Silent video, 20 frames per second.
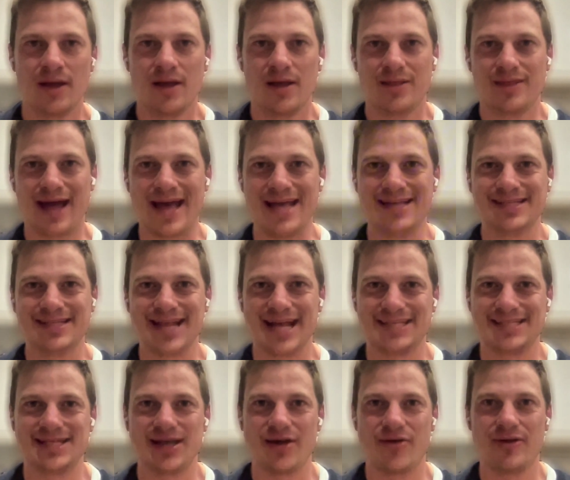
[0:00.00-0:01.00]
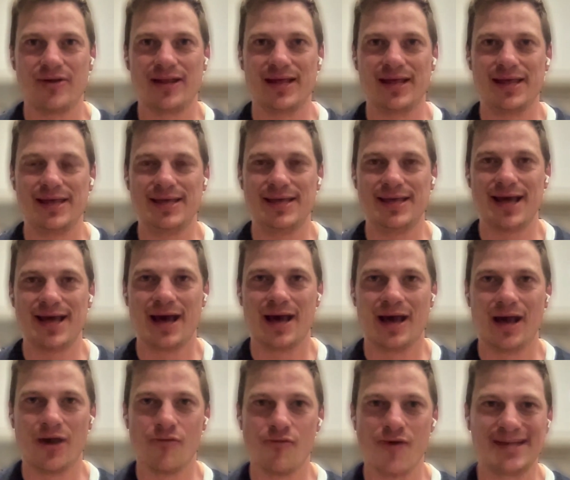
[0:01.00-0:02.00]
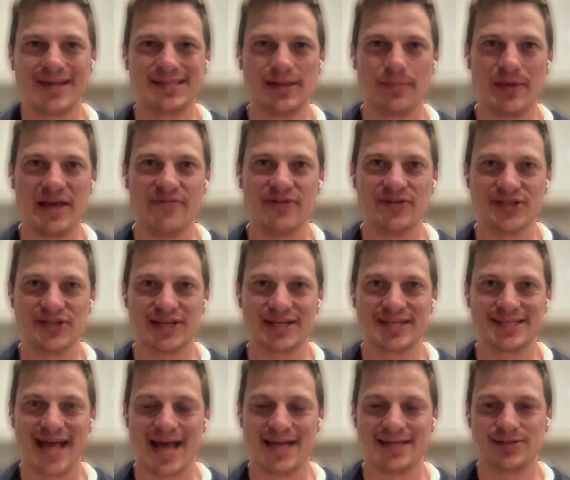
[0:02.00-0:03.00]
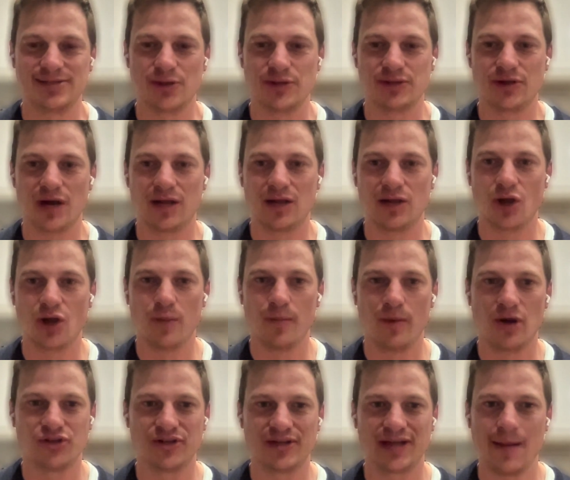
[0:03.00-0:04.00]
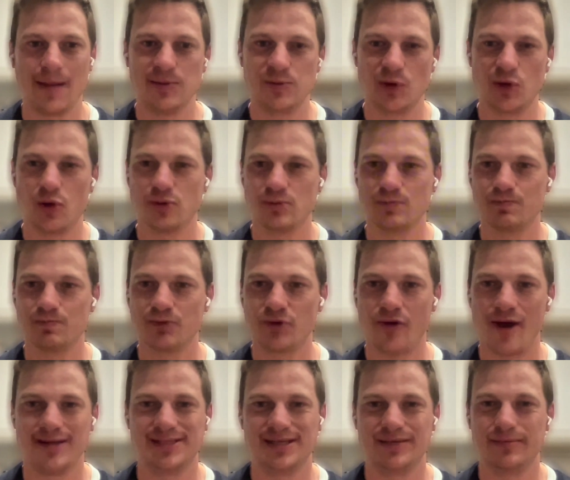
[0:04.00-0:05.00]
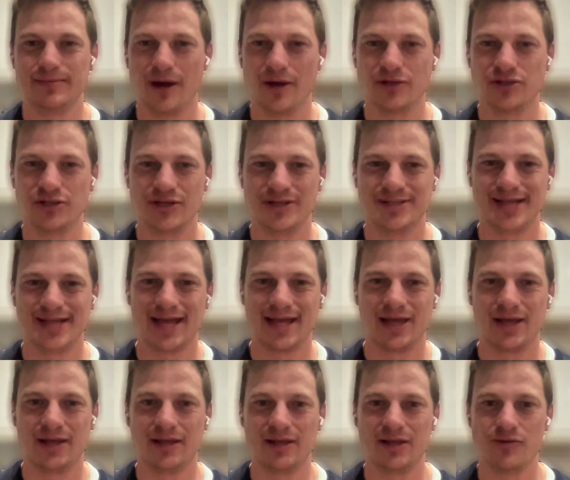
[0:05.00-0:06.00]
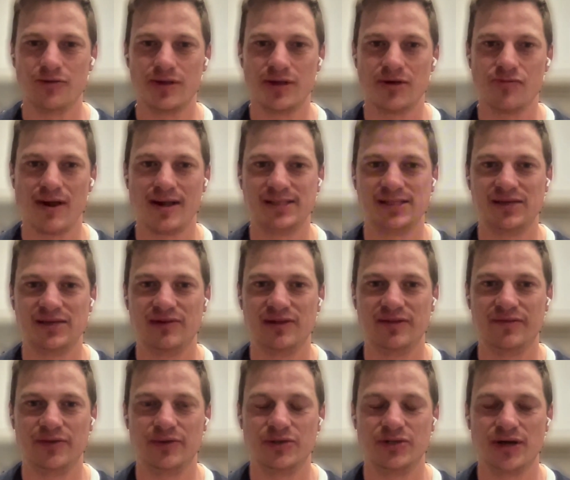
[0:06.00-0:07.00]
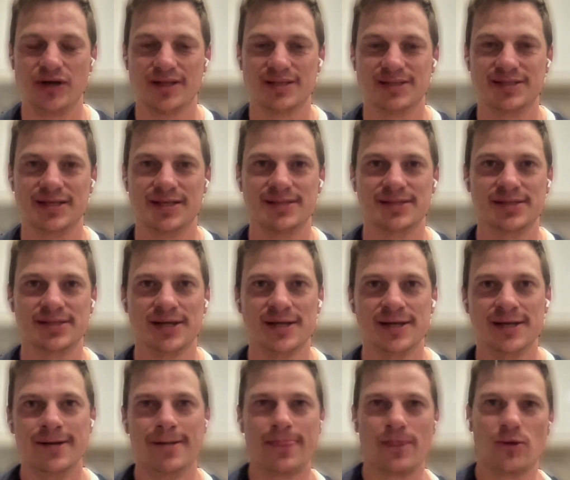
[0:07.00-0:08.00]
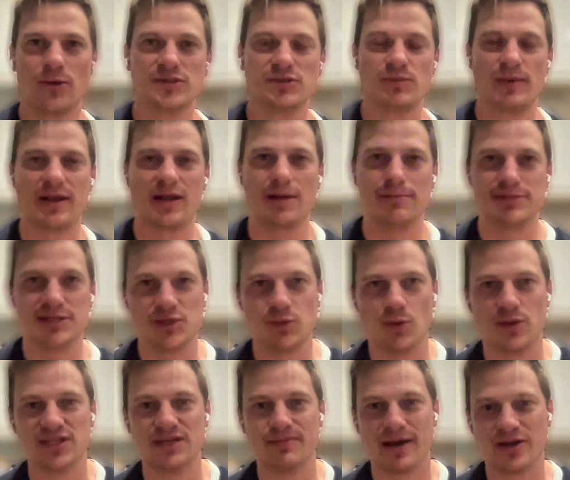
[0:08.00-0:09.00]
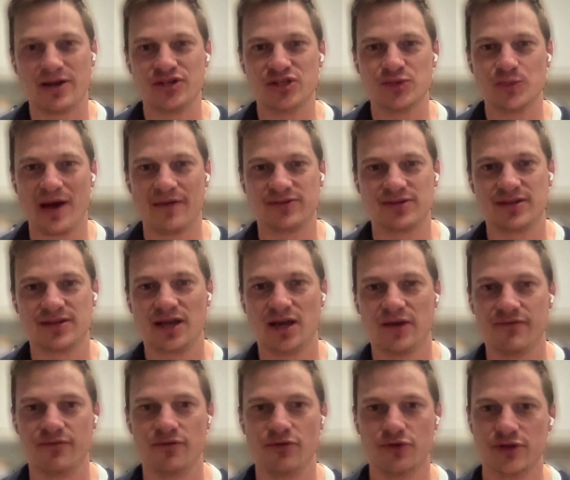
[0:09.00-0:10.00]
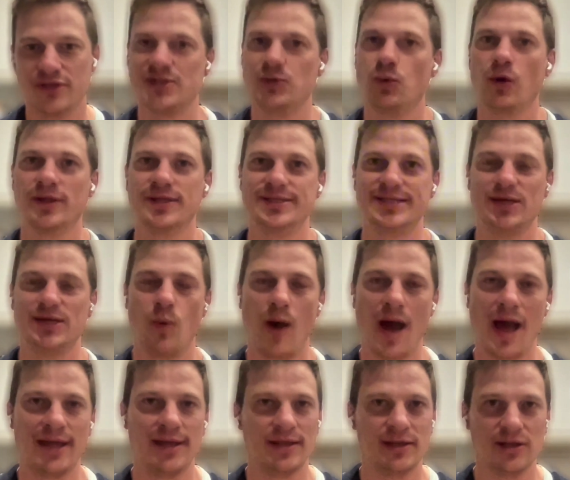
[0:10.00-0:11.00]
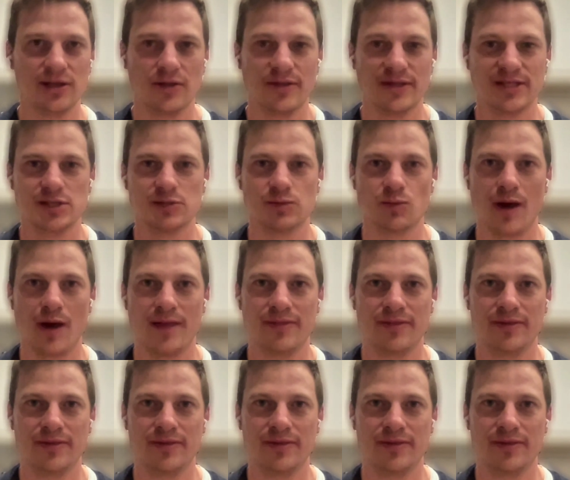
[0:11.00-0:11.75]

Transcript: that isn't necessarily a recipe for success, those kind of low margin games where you're not creating much and you're taking your relatively few chances. Also, when it comes to Swansea managers, we have to think of the Swansea way. This is what